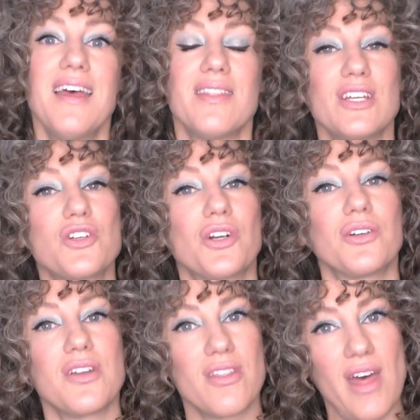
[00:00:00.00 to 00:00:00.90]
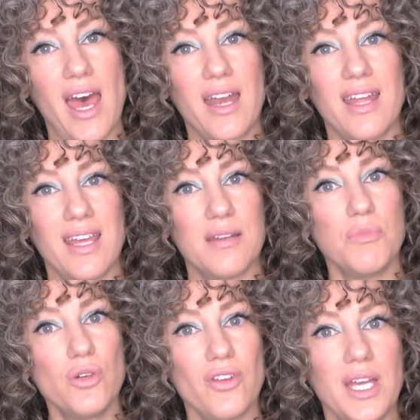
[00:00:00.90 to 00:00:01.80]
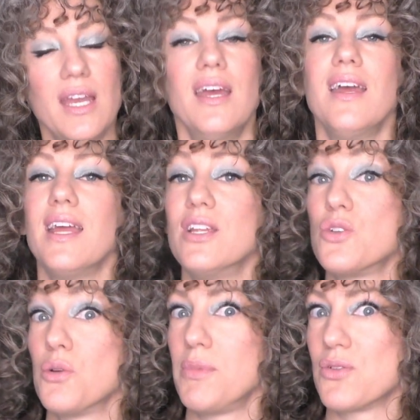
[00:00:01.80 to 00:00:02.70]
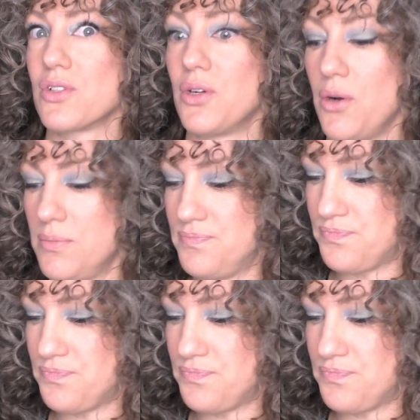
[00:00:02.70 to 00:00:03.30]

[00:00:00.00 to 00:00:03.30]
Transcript: they turned that hit movie into a musical.